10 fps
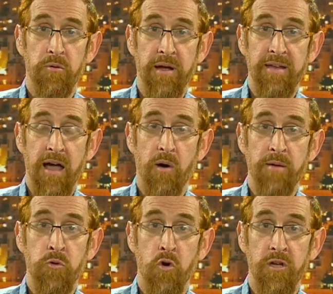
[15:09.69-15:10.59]
Right now,
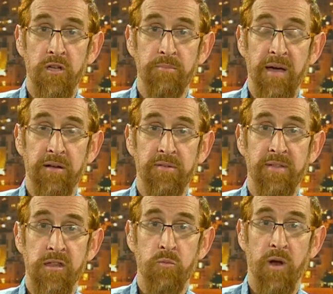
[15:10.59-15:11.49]
I'm talking about,
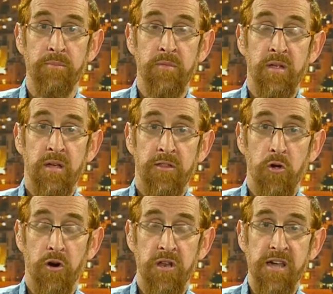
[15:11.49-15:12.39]
and this is what
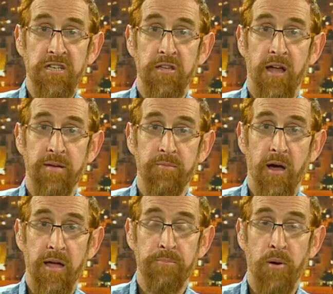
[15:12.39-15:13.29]
the organization
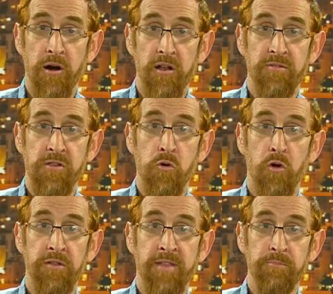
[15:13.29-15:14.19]
I am part of is
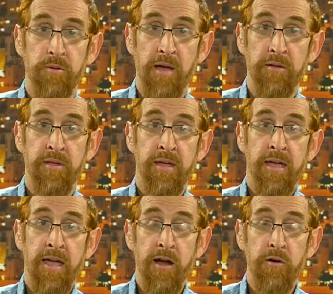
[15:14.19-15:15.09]
called the Temple Mount
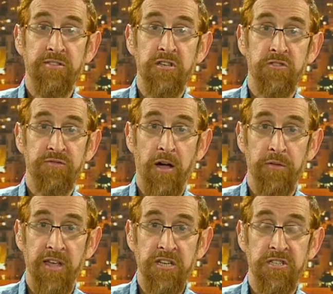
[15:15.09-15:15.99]
Heritage
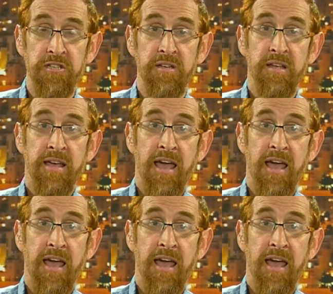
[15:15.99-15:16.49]
Foundation,